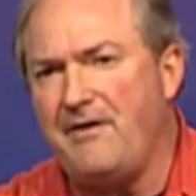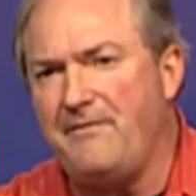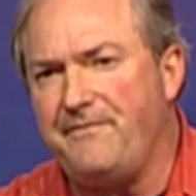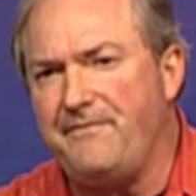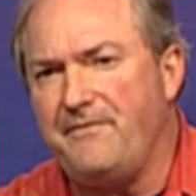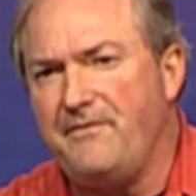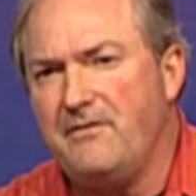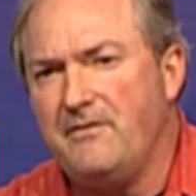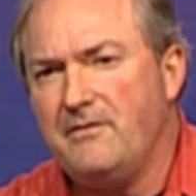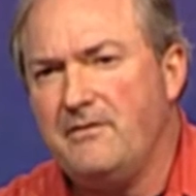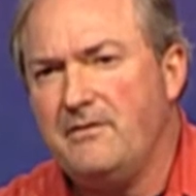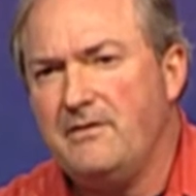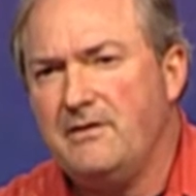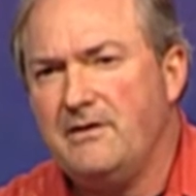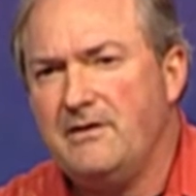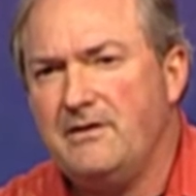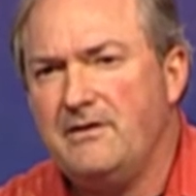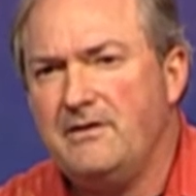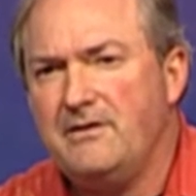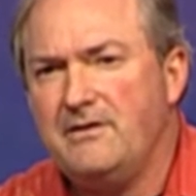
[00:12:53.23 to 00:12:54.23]

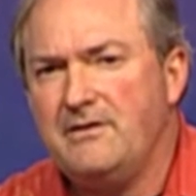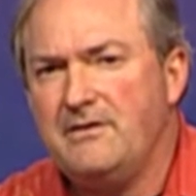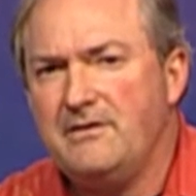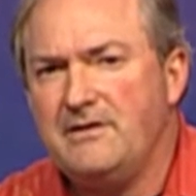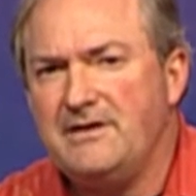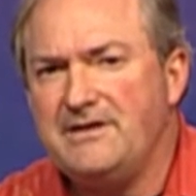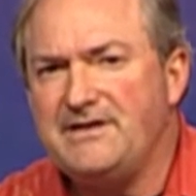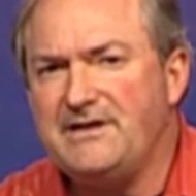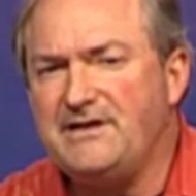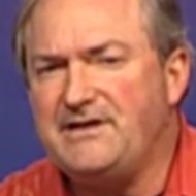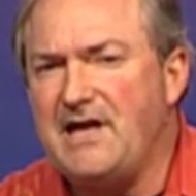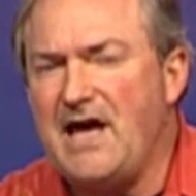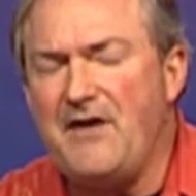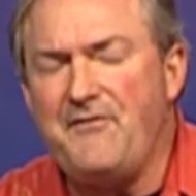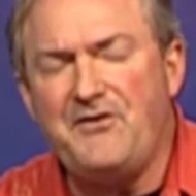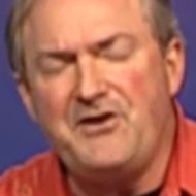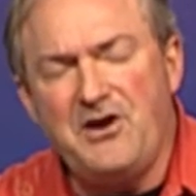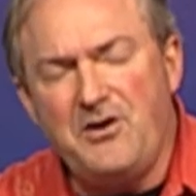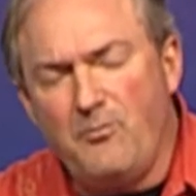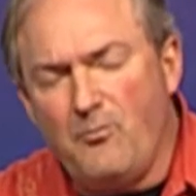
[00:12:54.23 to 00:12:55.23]
He said, Dave, I
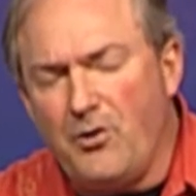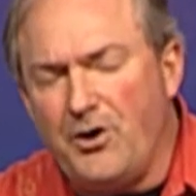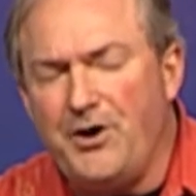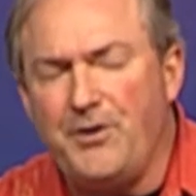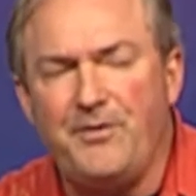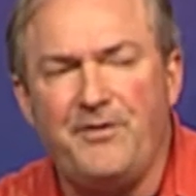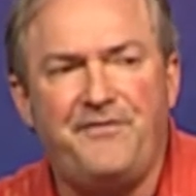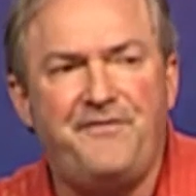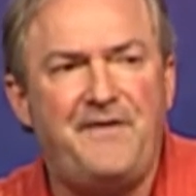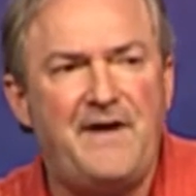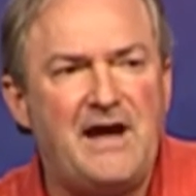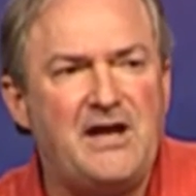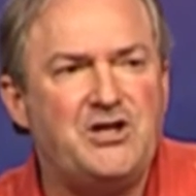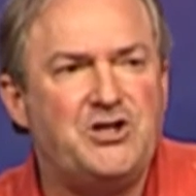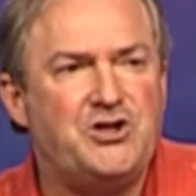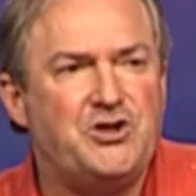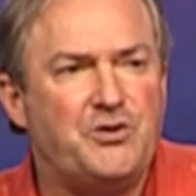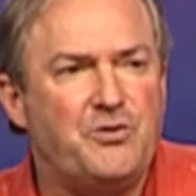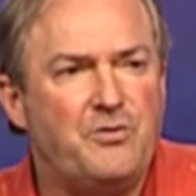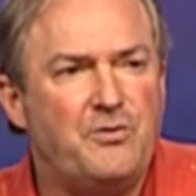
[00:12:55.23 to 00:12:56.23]
didn't want to offend
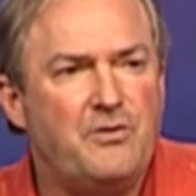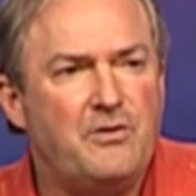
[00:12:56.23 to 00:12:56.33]
you.